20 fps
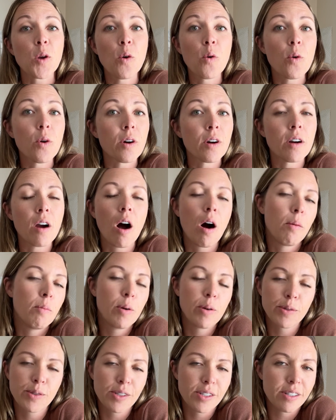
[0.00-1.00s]
or
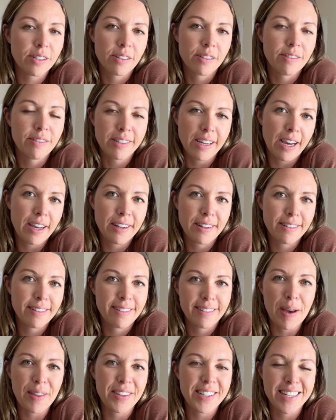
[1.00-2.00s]
almost done
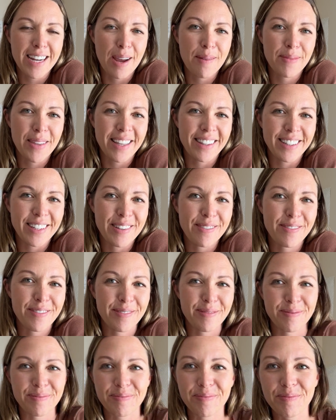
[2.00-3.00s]
by the time they leave.
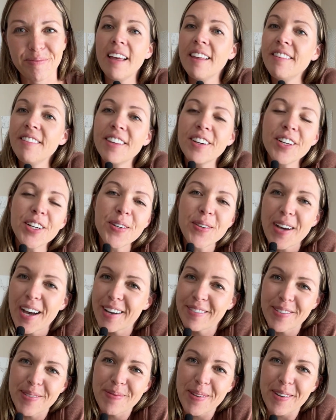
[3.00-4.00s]
And there you
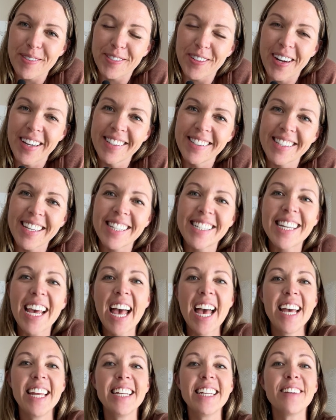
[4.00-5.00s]
have it, my friends,
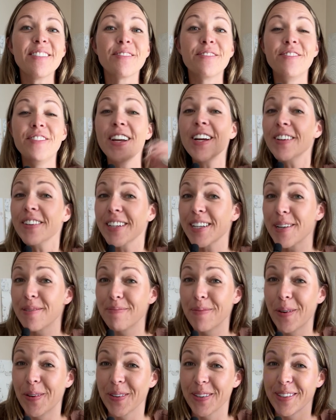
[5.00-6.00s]
10 very
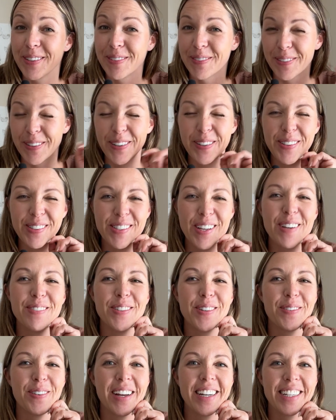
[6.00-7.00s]
important roles of
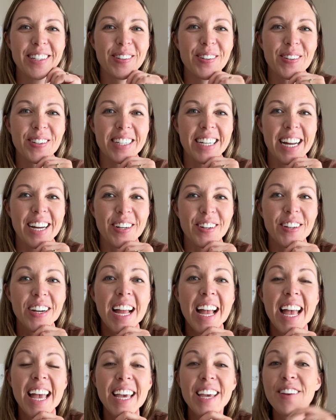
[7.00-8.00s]
a wedding coordinator.
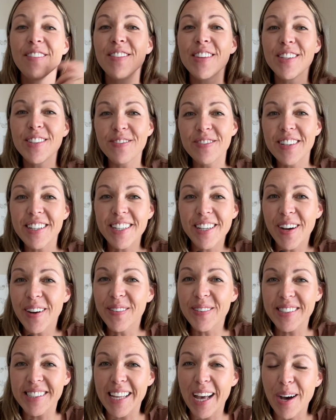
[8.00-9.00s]
If this video
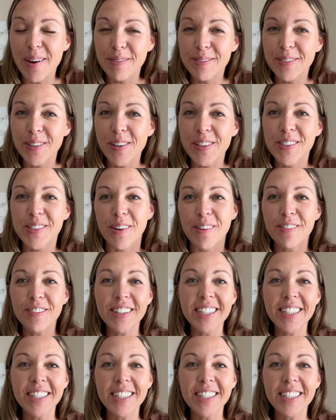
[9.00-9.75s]
was helpful, don't